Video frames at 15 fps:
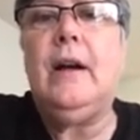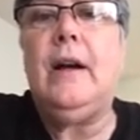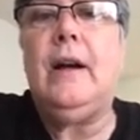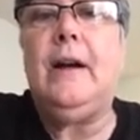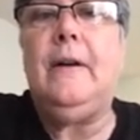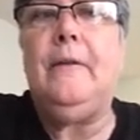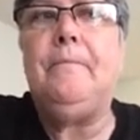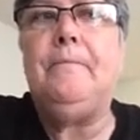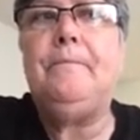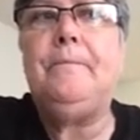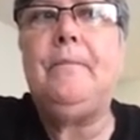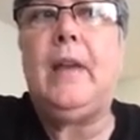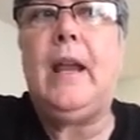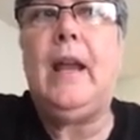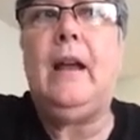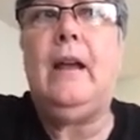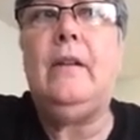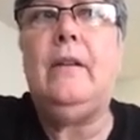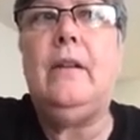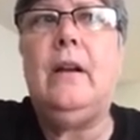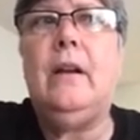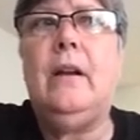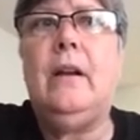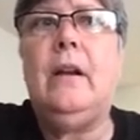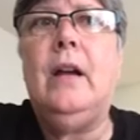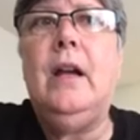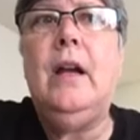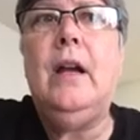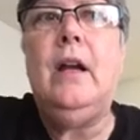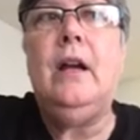and the
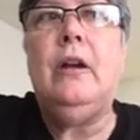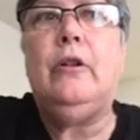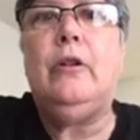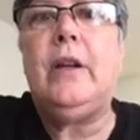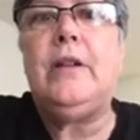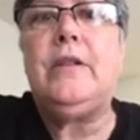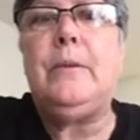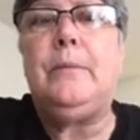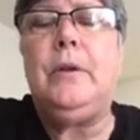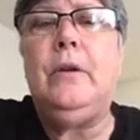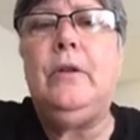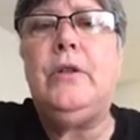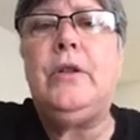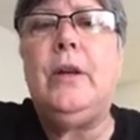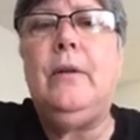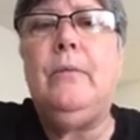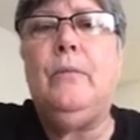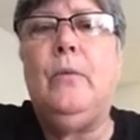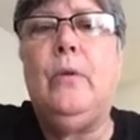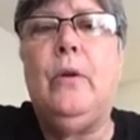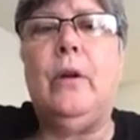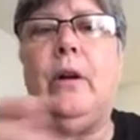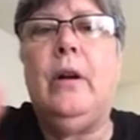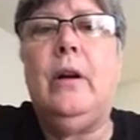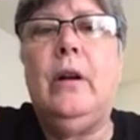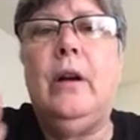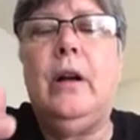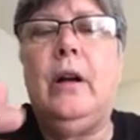Greek Septuagint more